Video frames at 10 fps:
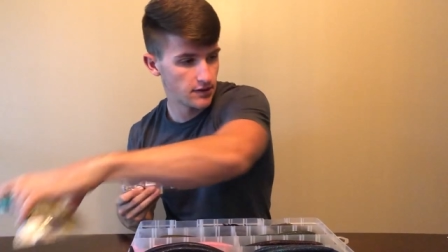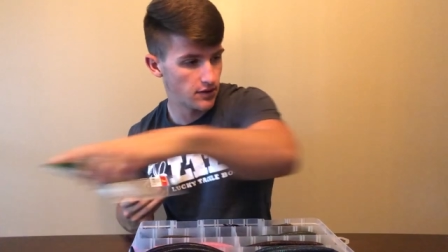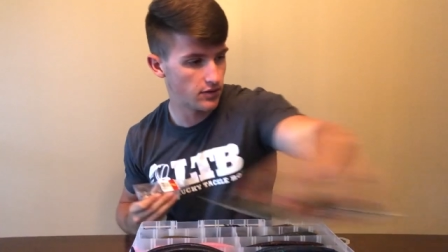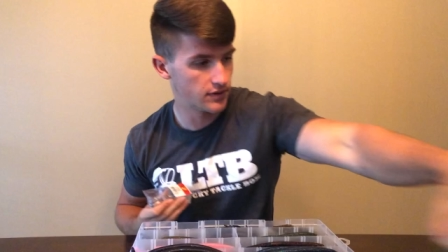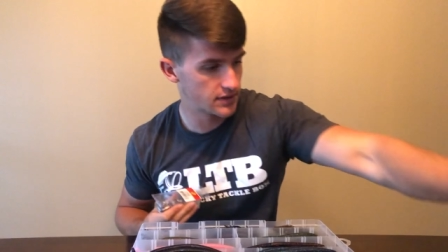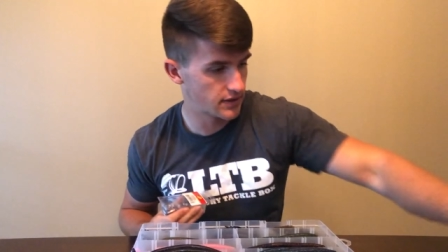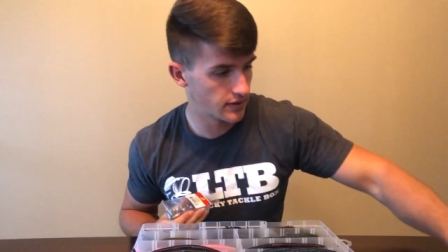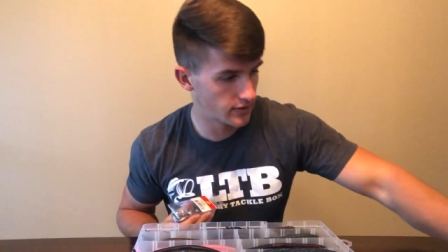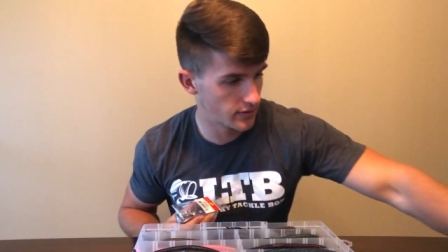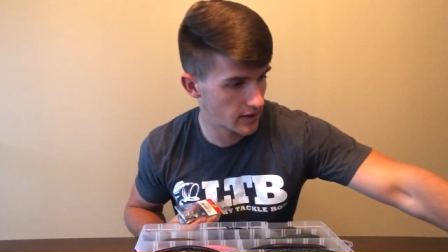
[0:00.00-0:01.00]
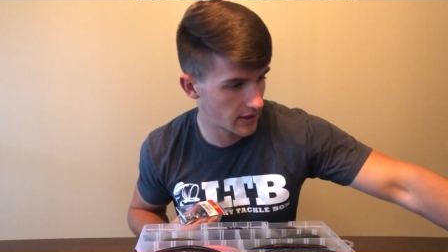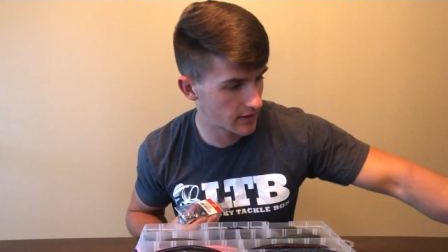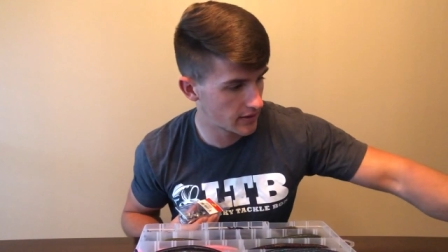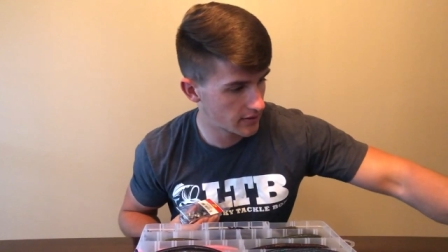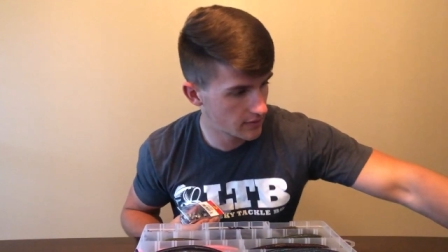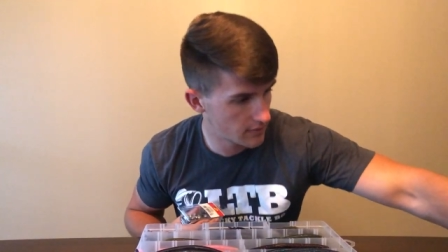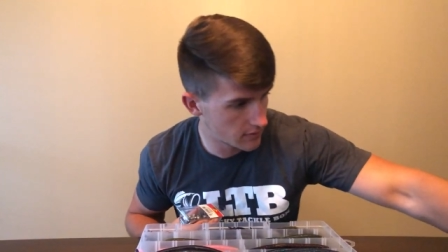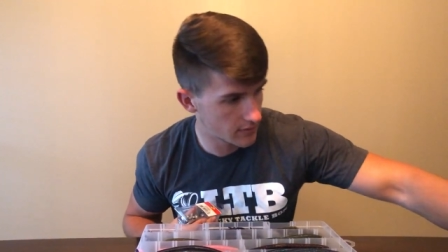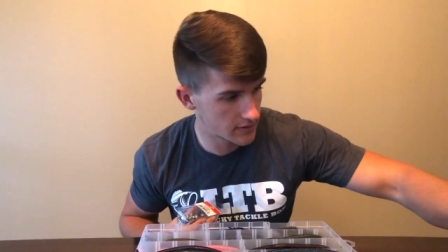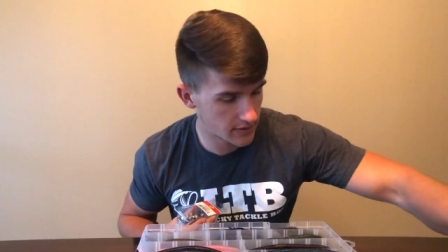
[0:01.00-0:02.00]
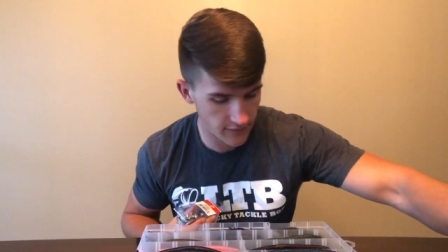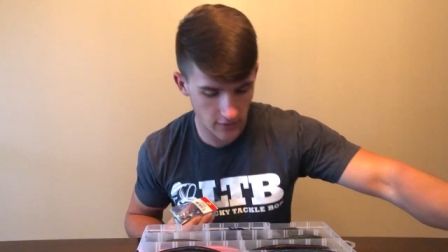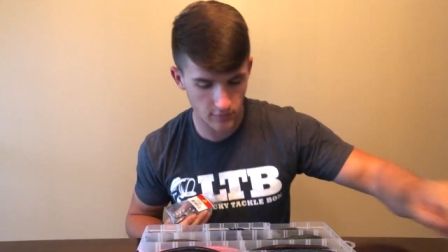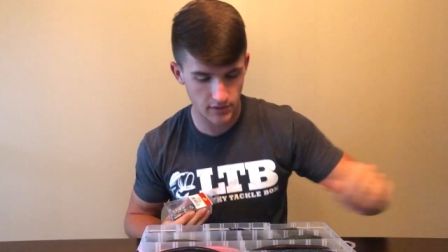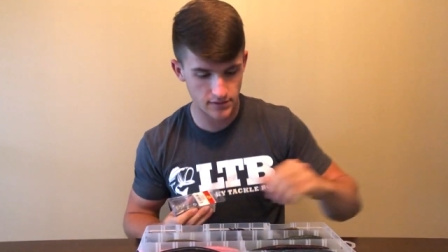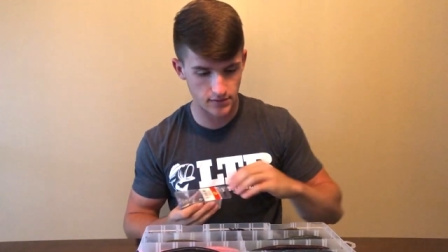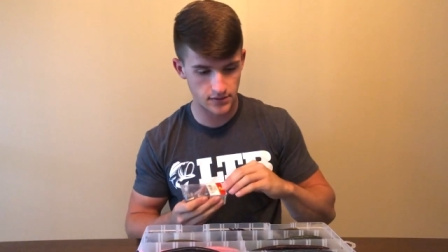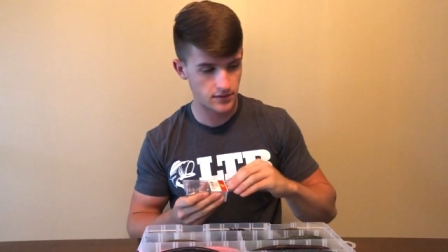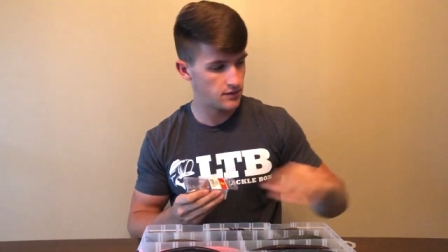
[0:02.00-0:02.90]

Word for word: Oh, this is getting good. I gotta get this stuff out of the way. It's, look,